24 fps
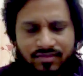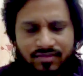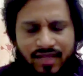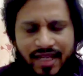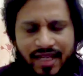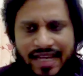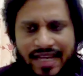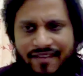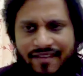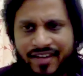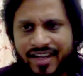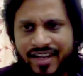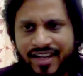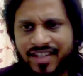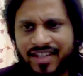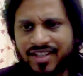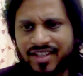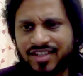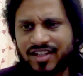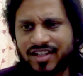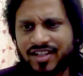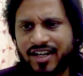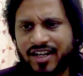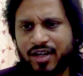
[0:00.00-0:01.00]

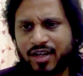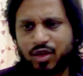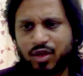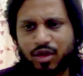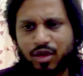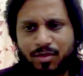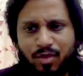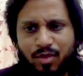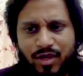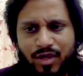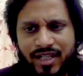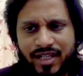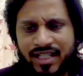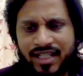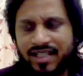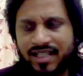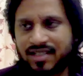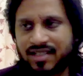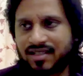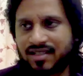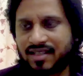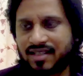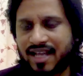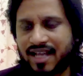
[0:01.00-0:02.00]
evidences related to the
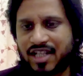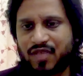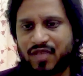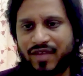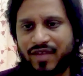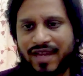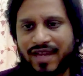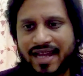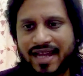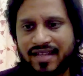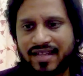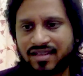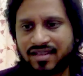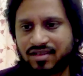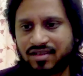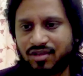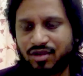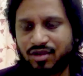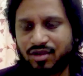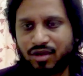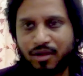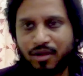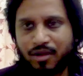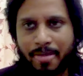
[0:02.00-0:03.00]
police, as well as
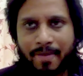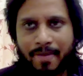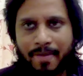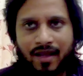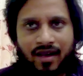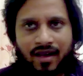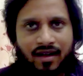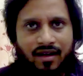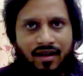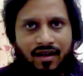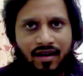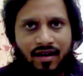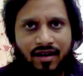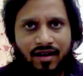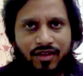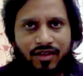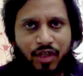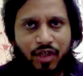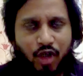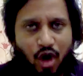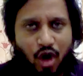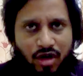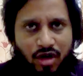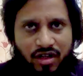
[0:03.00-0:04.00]
the
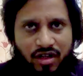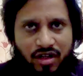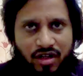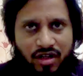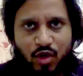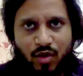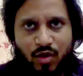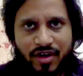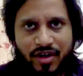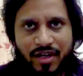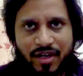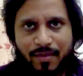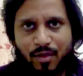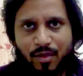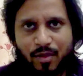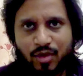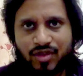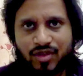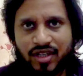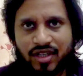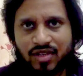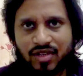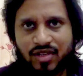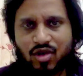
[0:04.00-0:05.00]
doctors who were
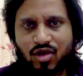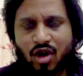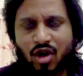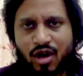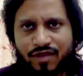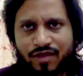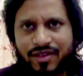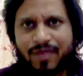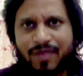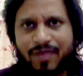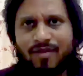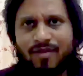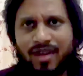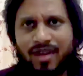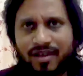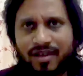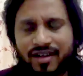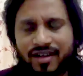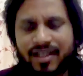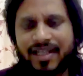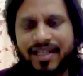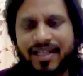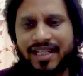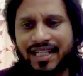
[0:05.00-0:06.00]
deposing. So all of them were
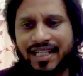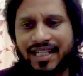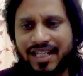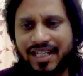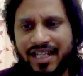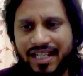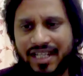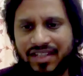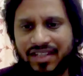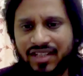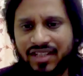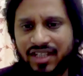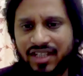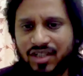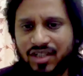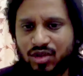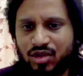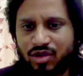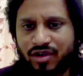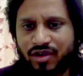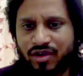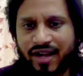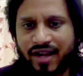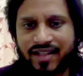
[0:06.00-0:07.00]
in Hindi, so
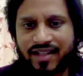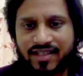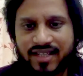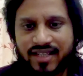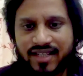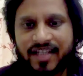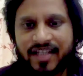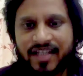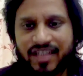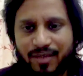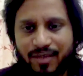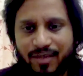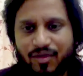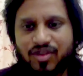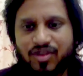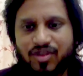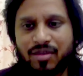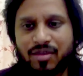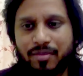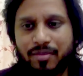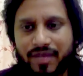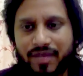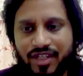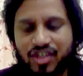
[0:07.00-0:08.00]
translating them was a
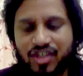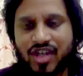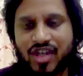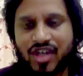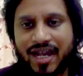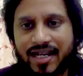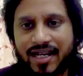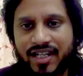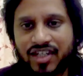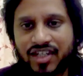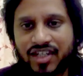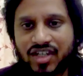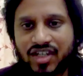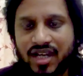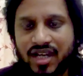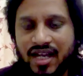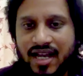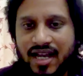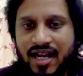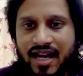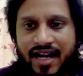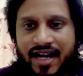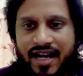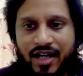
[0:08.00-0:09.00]
big challenge,
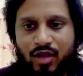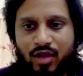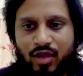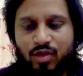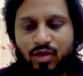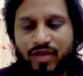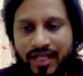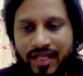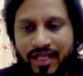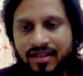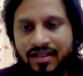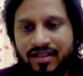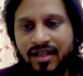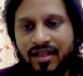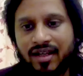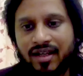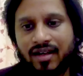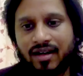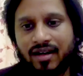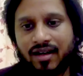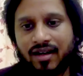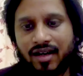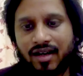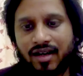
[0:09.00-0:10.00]
and to then
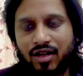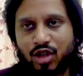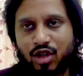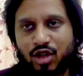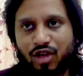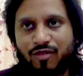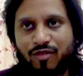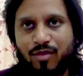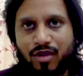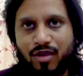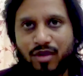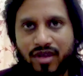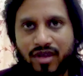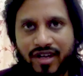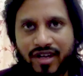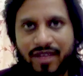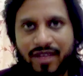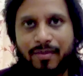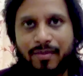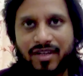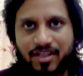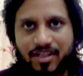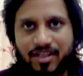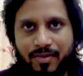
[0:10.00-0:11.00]
sort of put it in
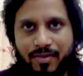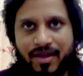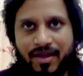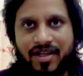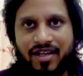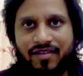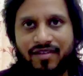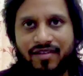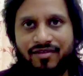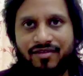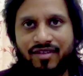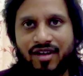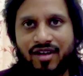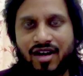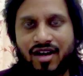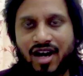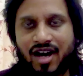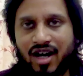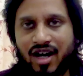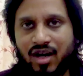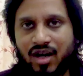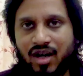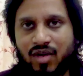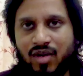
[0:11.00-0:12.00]
perspective
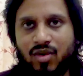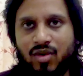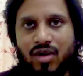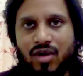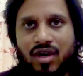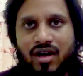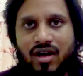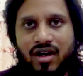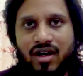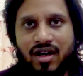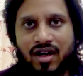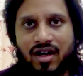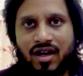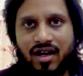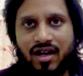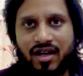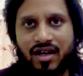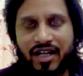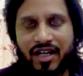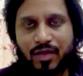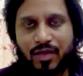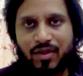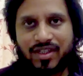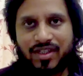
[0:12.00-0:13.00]
how
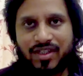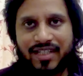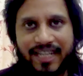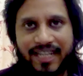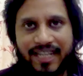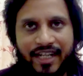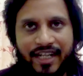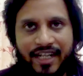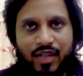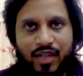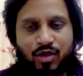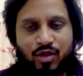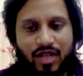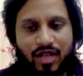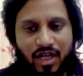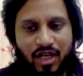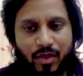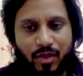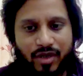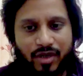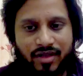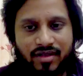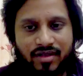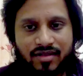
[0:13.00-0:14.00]
it was leading to the
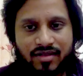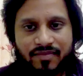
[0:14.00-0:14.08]
acquittals.